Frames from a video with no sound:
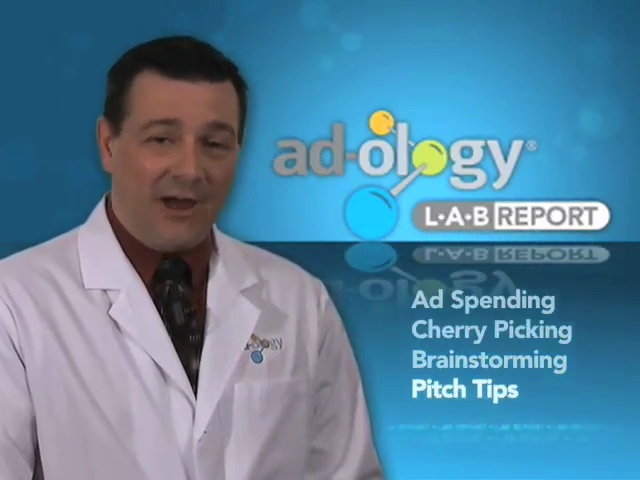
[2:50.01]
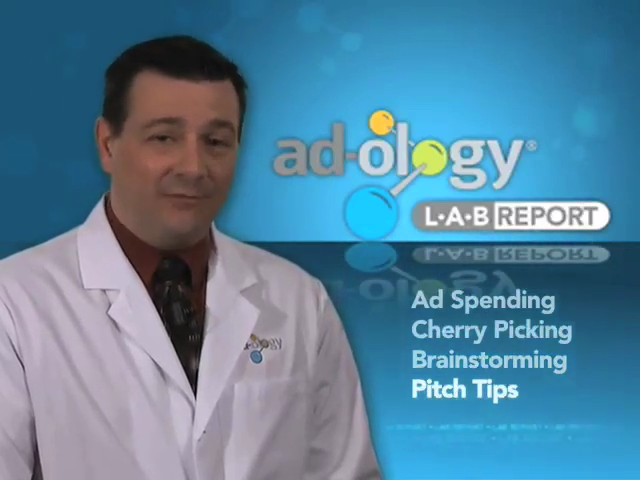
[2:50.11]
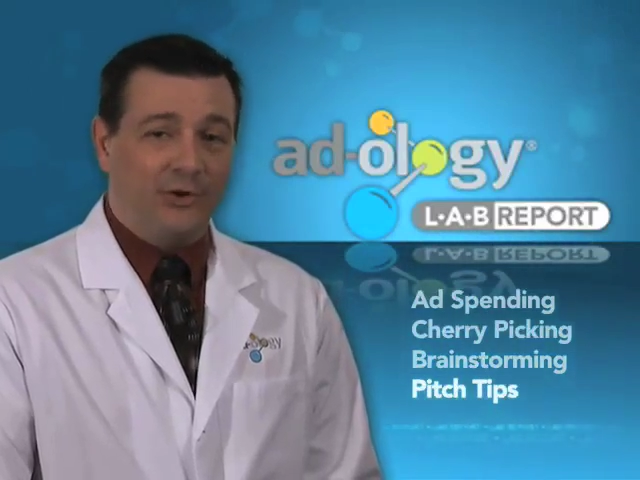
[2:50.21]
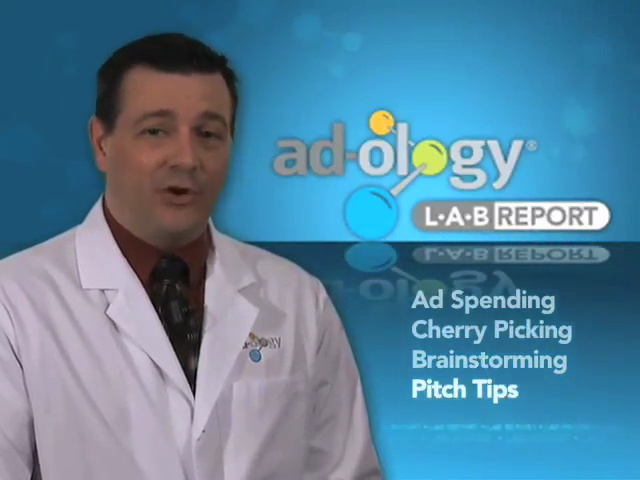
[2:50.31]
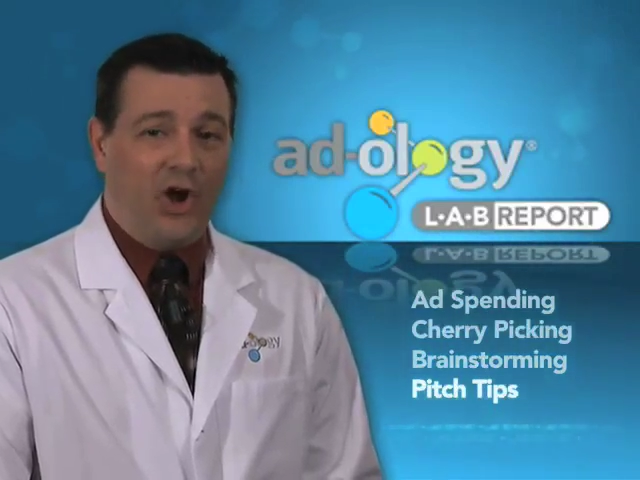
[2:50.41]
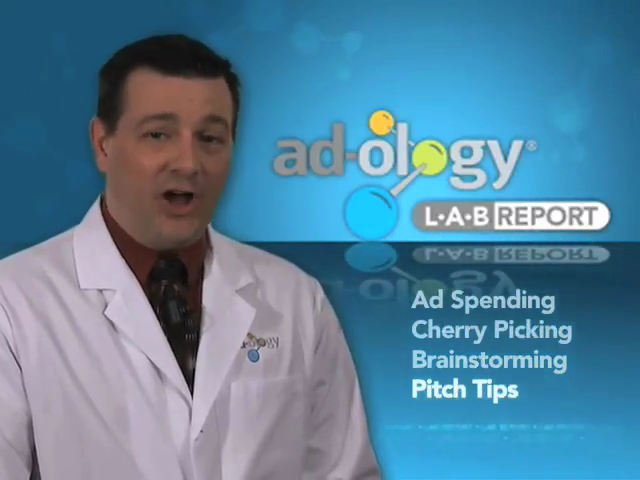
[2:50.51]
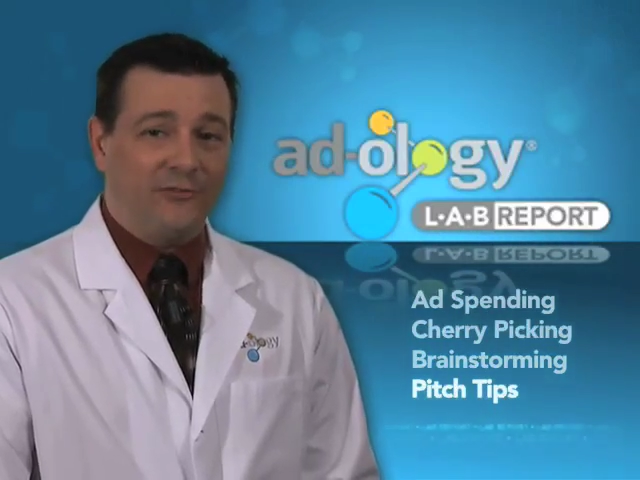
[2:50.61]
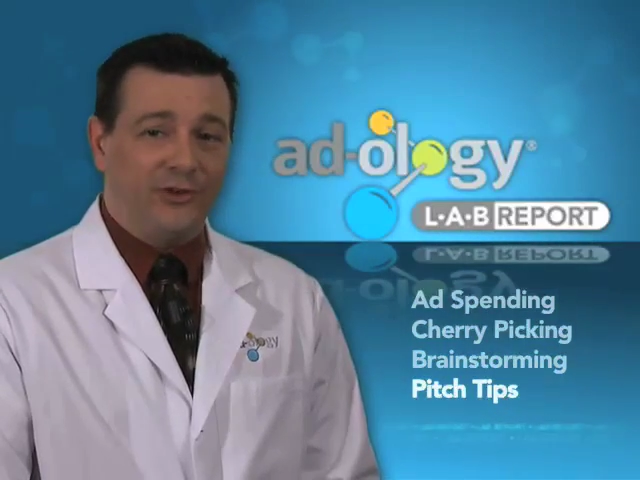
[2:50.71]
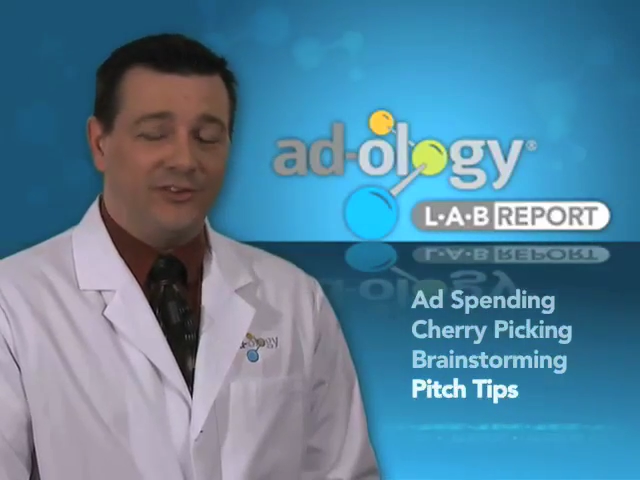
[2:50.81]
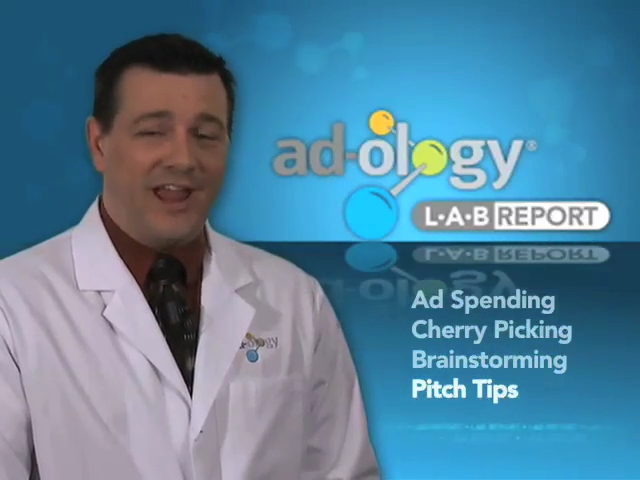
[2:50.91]
out of your
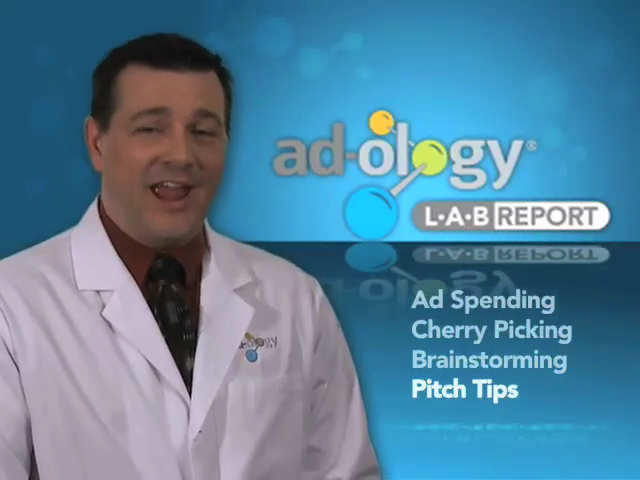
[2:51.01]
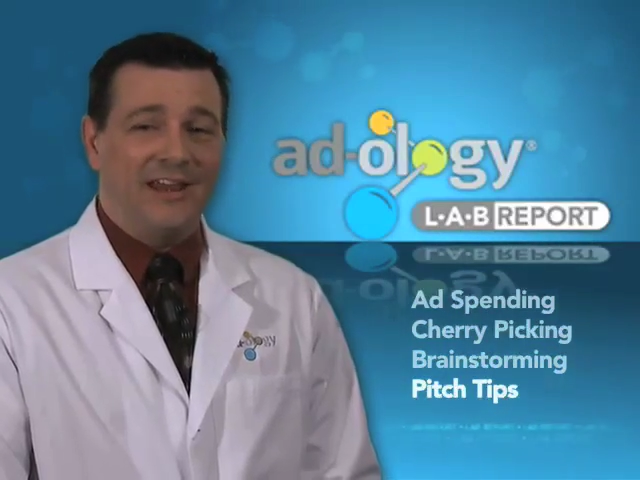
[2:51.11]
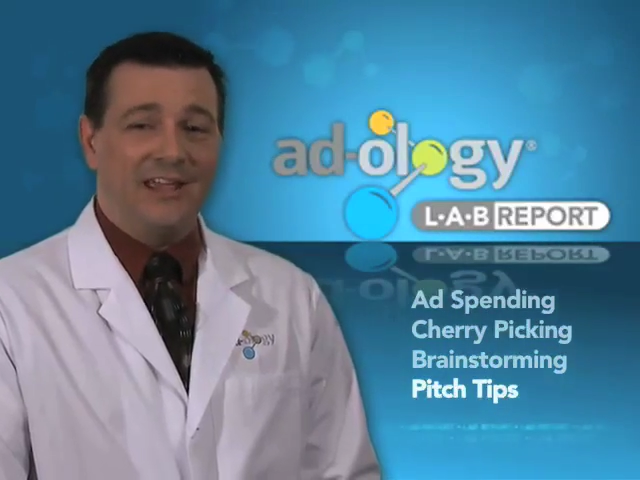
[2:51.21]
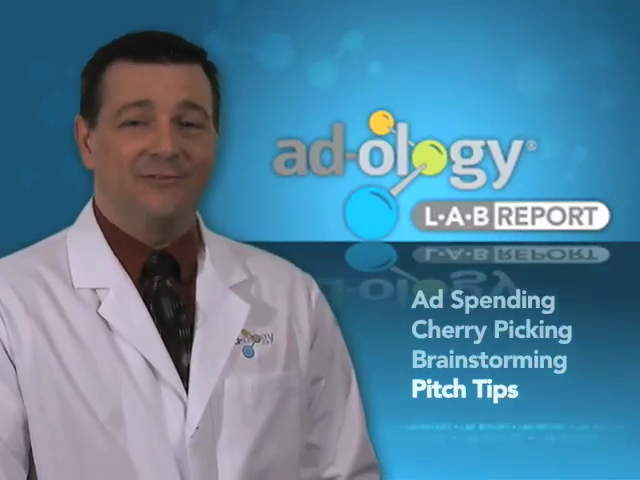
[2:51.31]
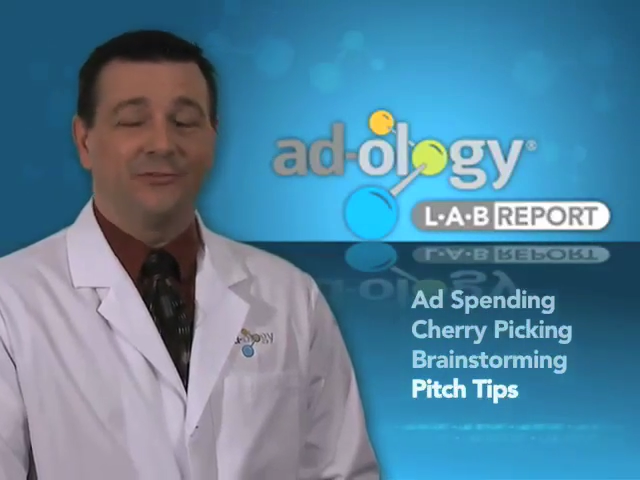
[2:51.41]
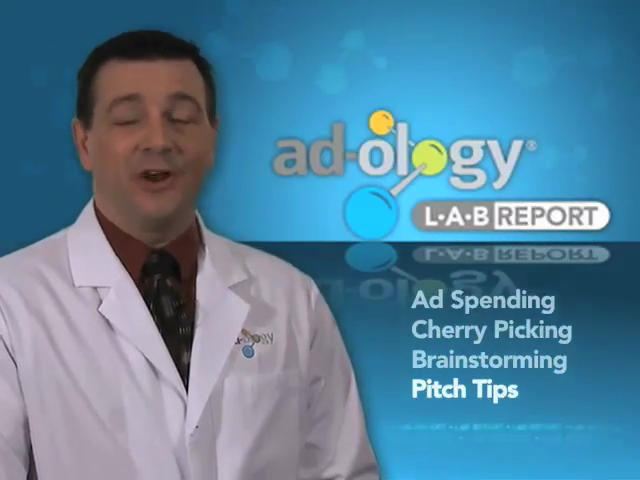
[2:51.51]
office and in